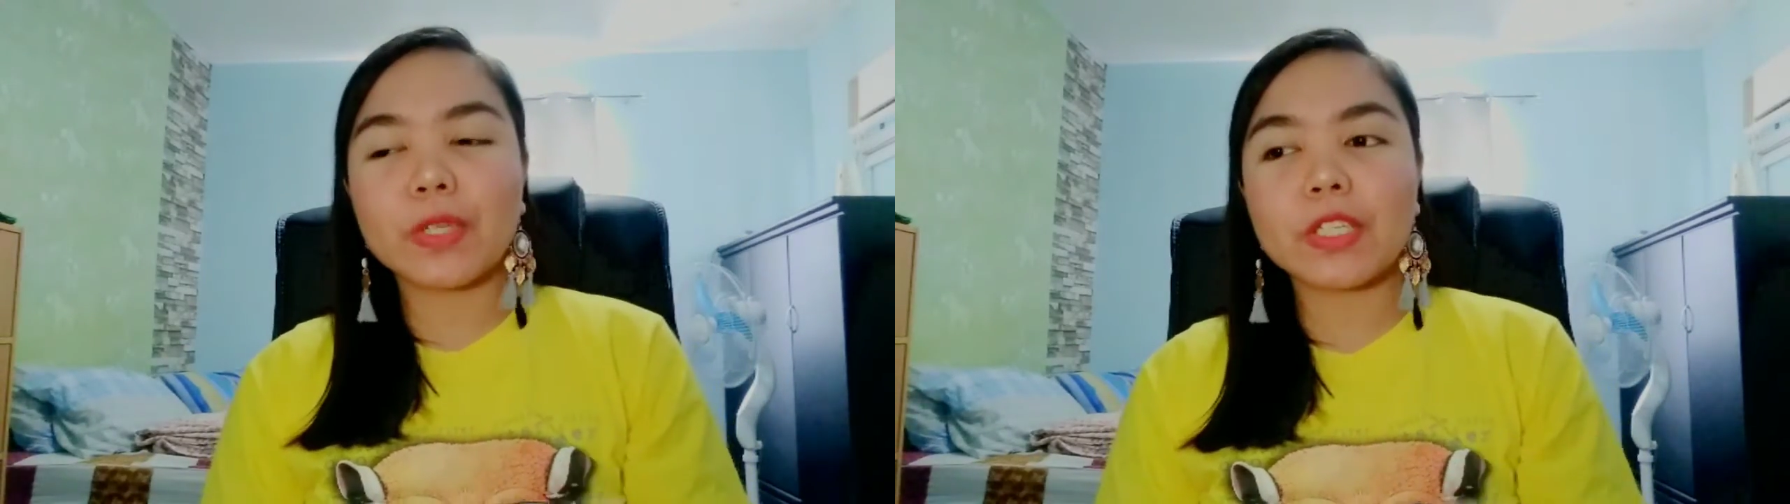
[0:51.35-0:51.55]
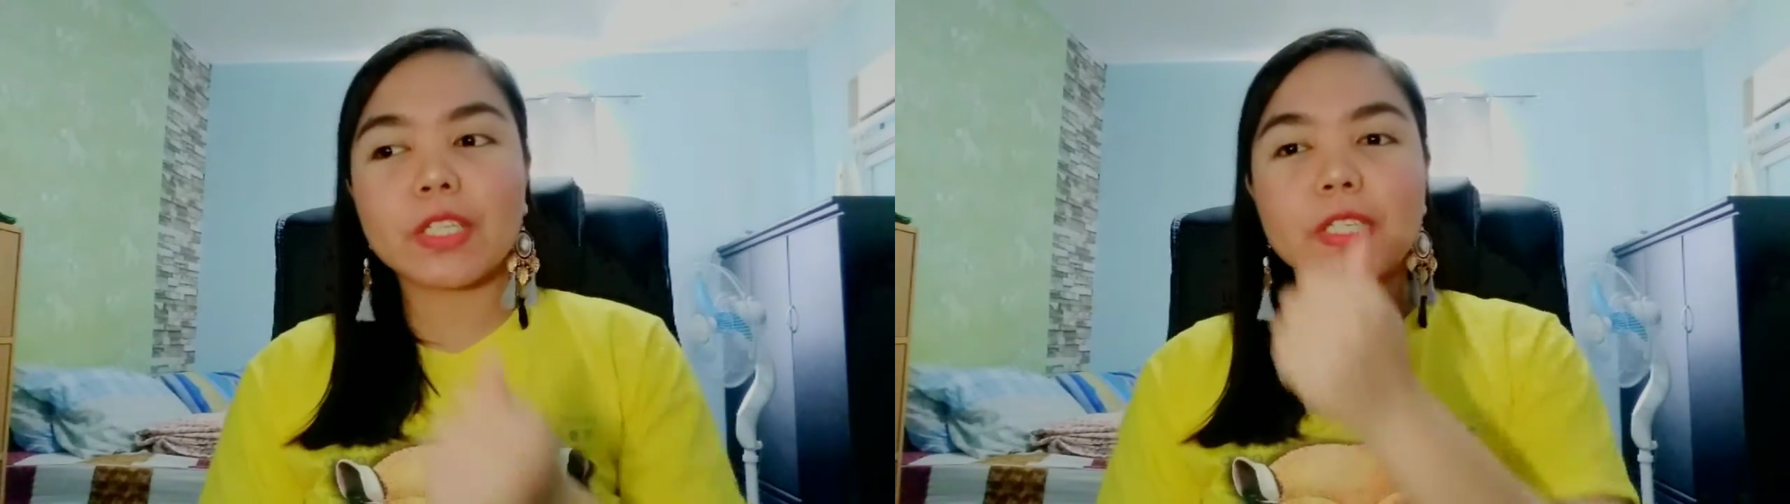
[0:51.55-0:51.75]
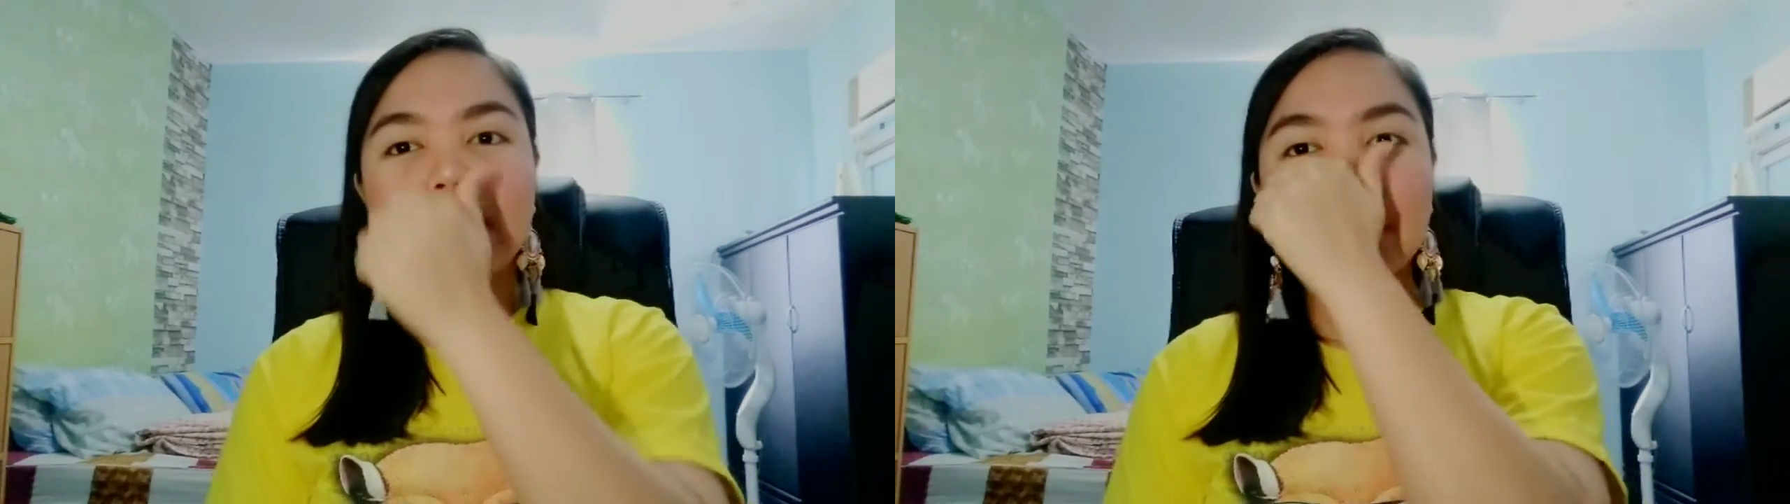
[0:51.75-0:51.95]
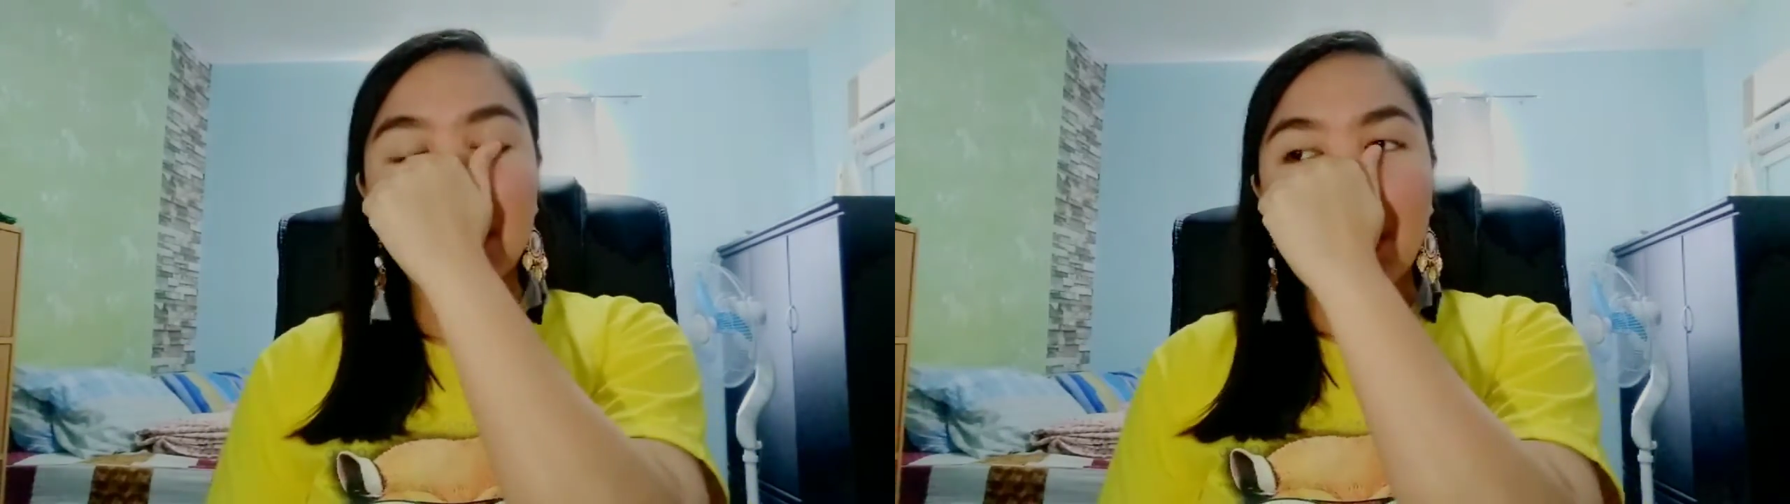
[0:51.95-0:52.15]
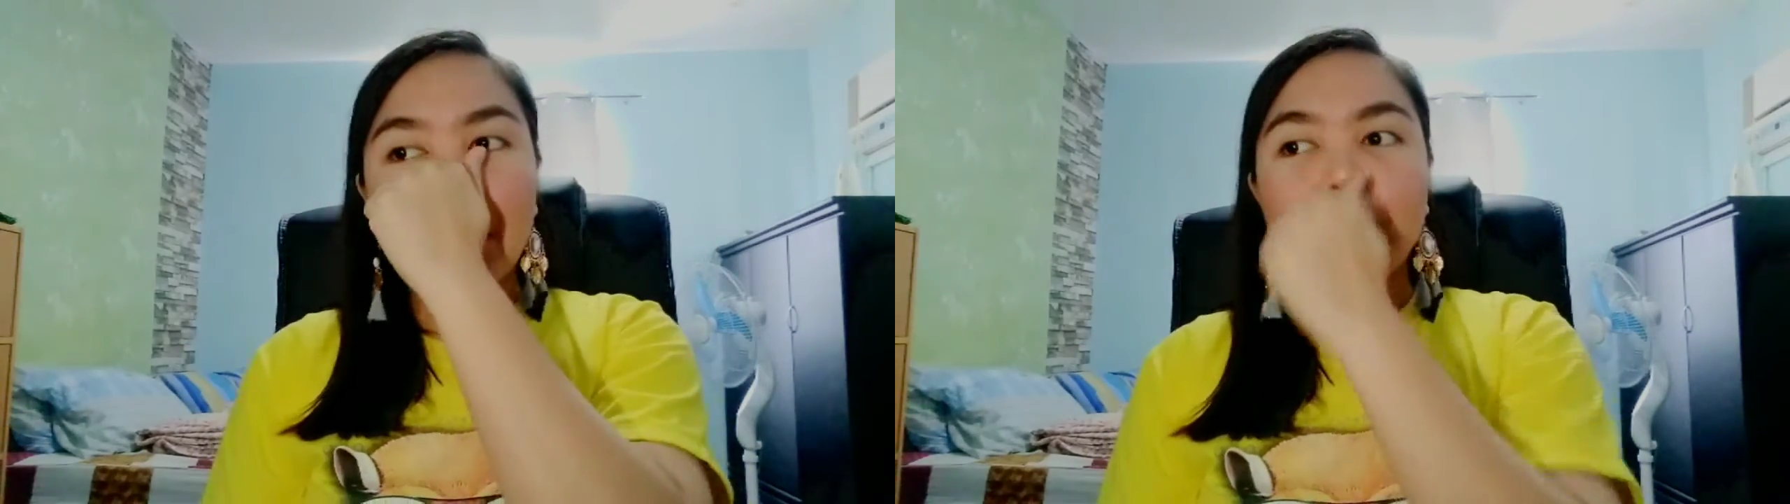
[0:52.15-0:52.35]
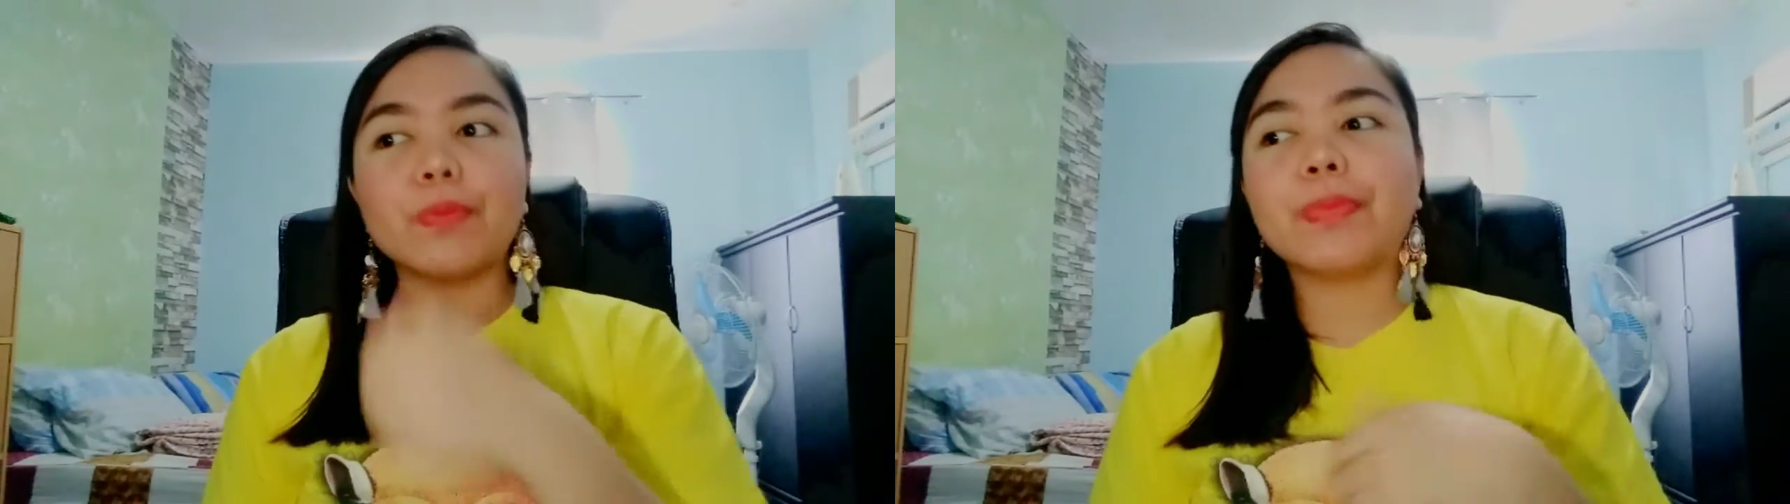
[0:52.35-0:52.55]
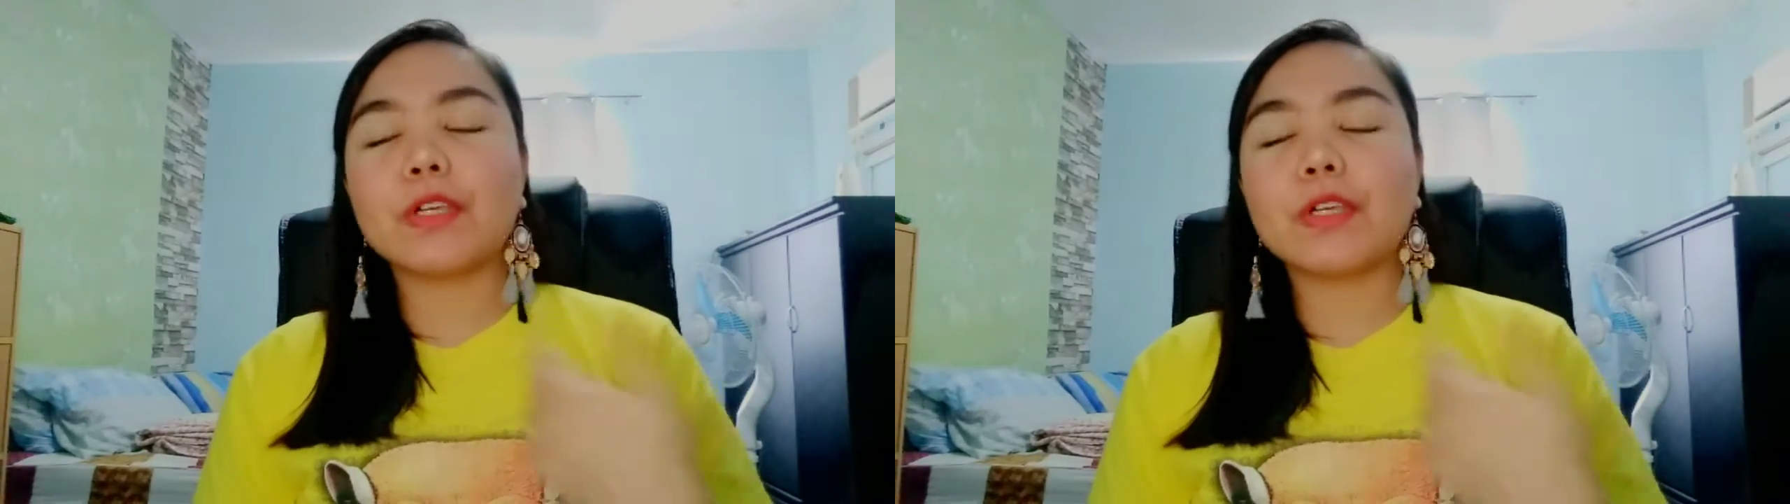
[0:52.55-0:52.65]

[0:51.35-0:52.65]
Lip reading: which is yung